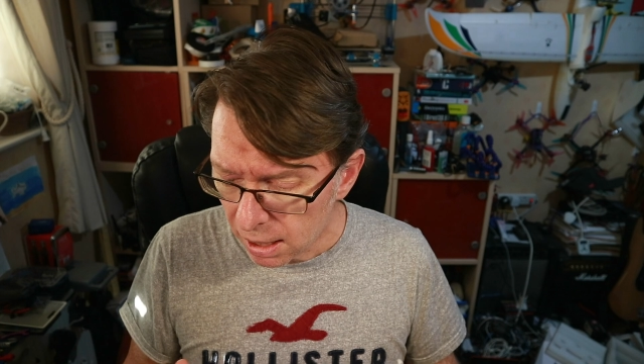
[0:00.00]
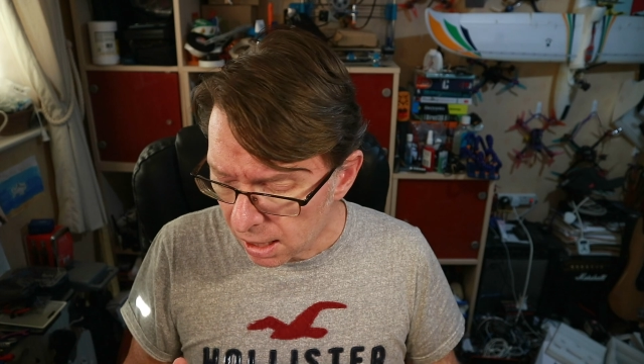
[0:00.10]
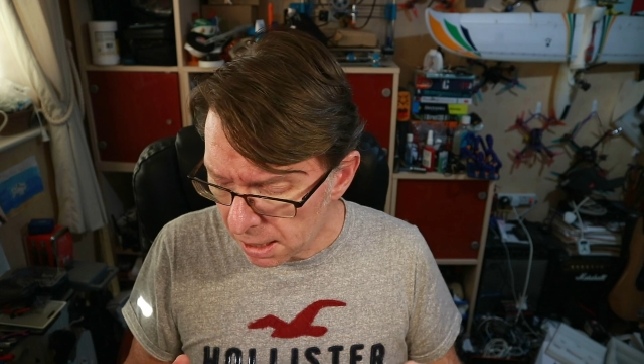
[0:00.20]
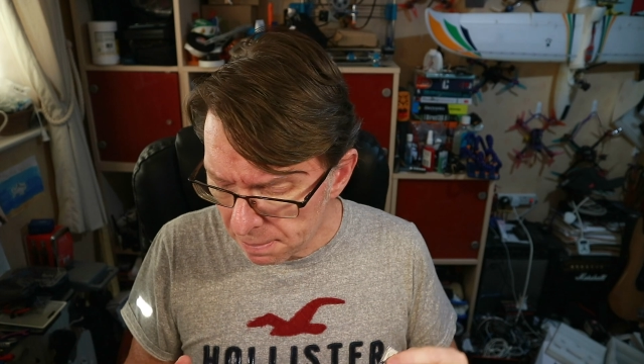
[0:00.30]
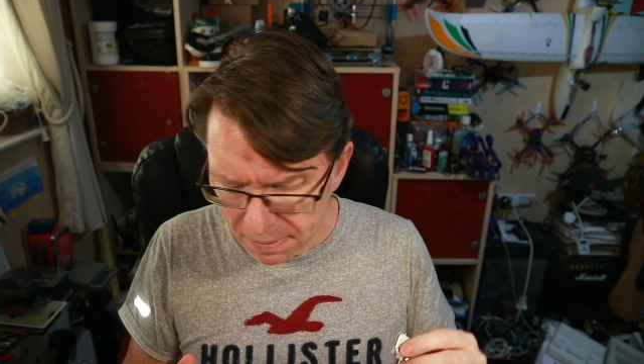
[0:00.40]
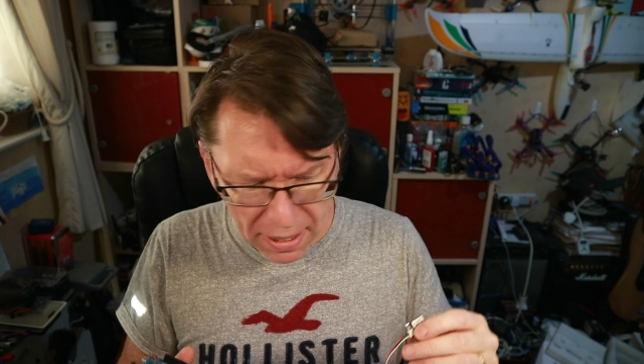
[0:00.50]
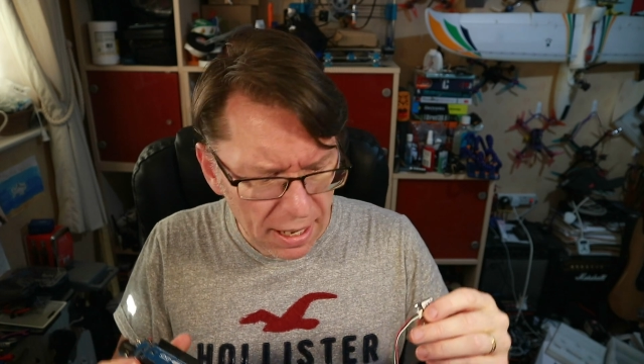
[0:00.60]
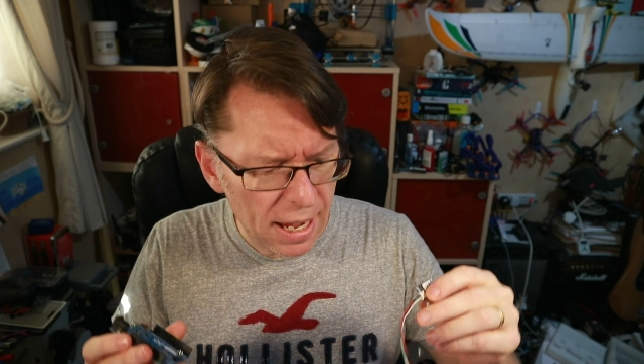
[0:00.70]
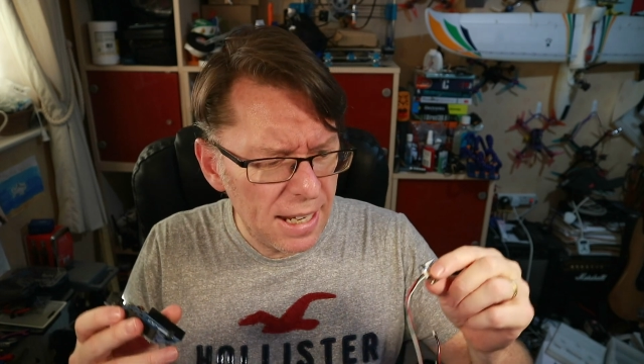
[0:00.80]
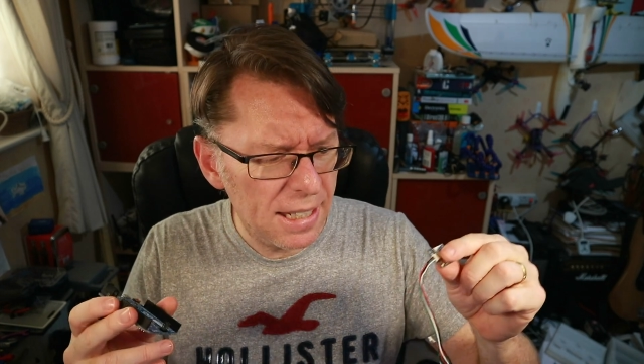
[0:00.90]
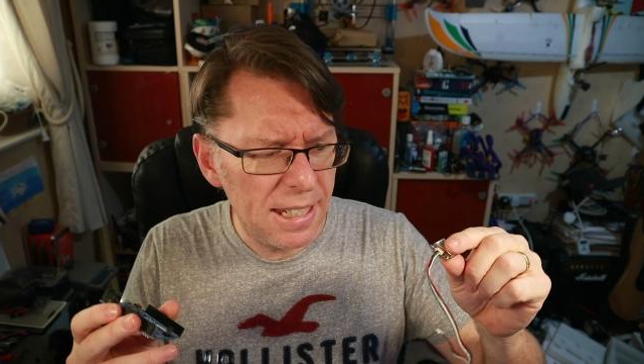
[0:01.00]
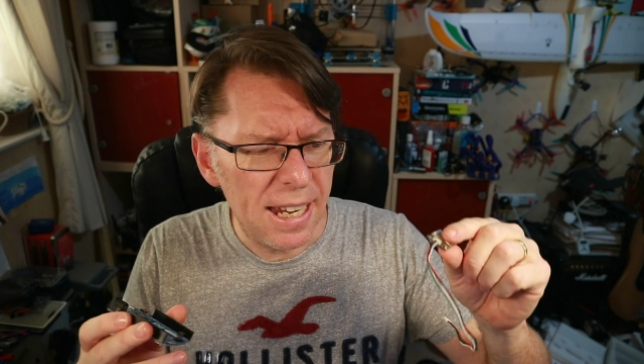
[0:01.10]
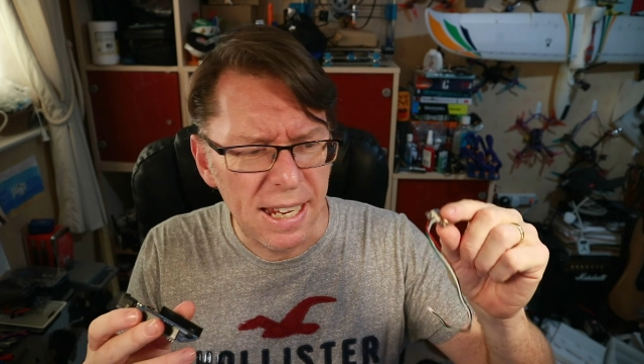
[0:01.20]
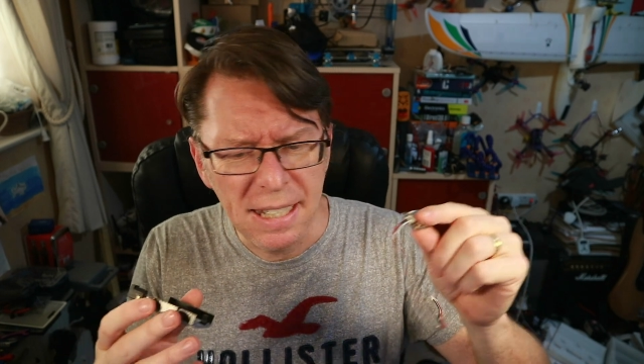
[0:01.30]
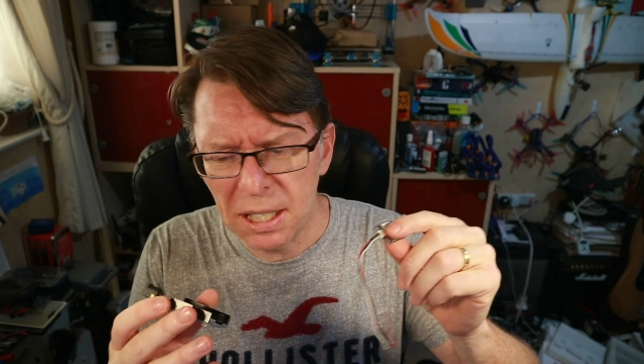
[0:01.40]
Um, and it's,
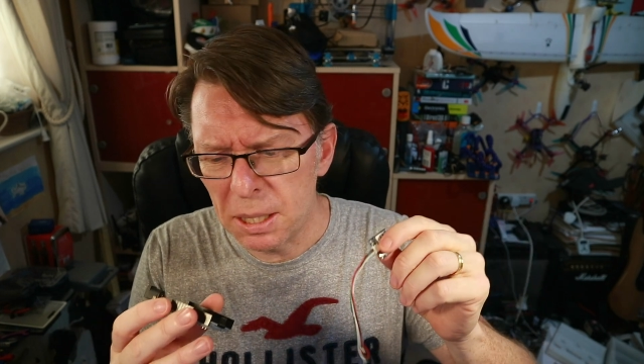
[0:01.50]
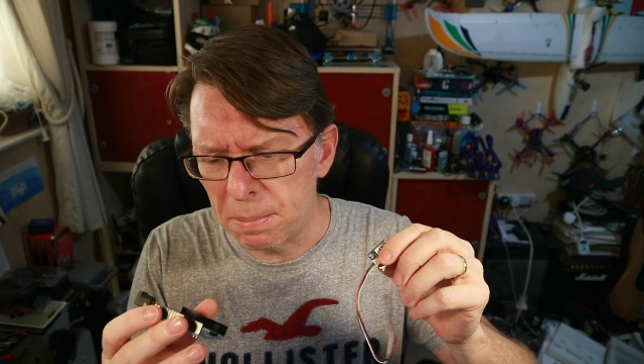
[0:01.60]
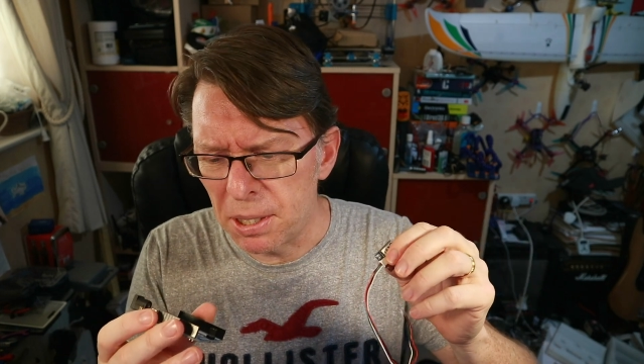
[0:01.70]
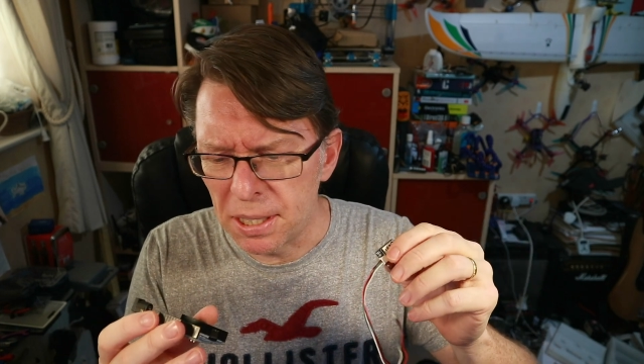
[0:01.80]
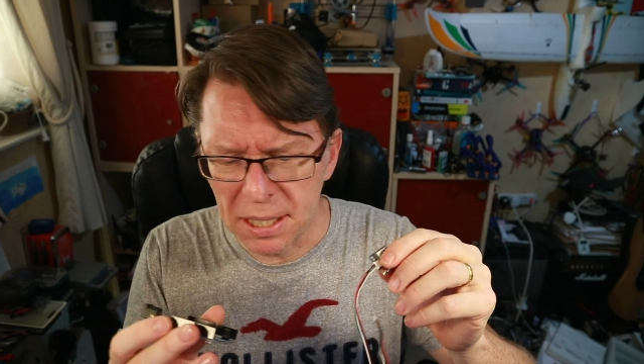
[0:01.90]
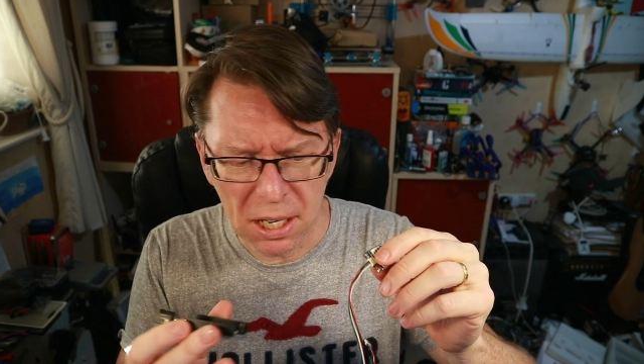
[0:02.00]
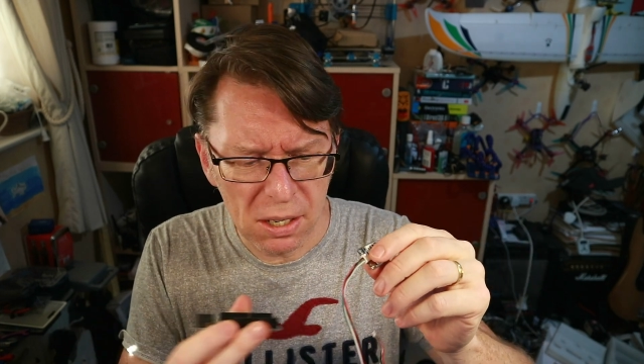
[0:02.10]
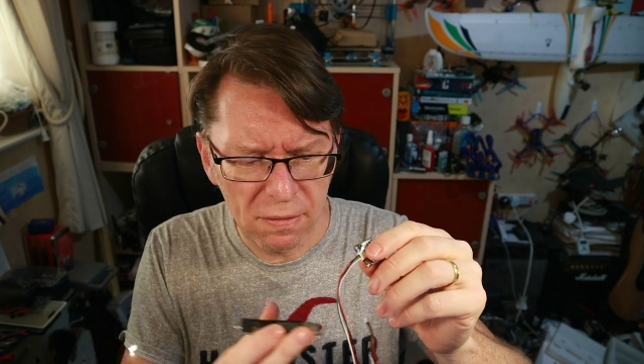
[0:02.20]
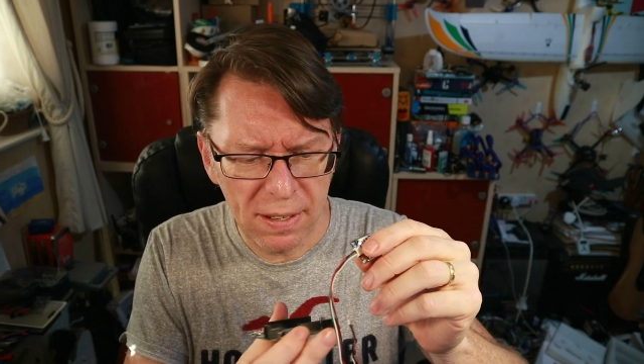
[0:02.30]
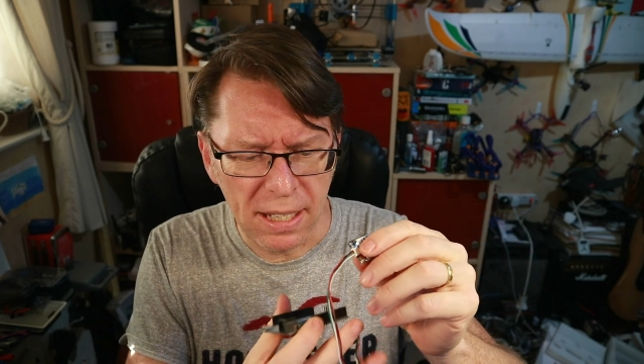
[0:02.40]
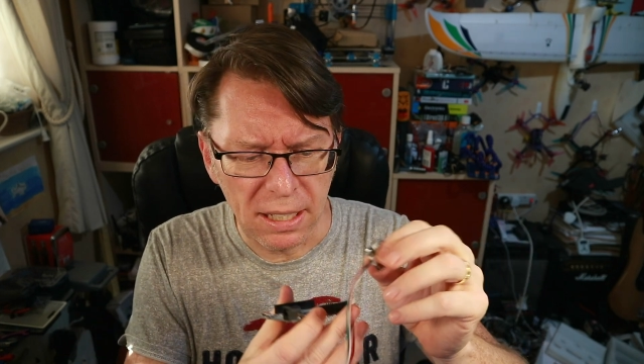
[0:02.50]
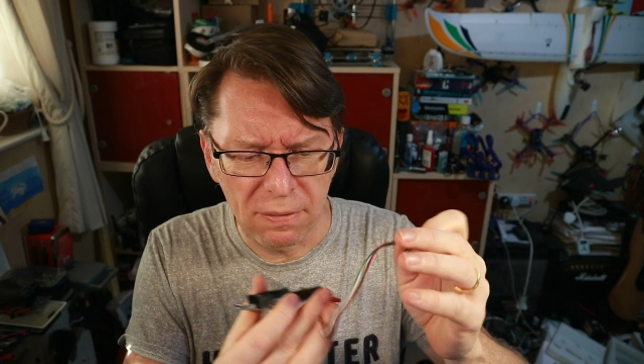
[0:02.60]
yeah, it's I suppose it's a hard thing.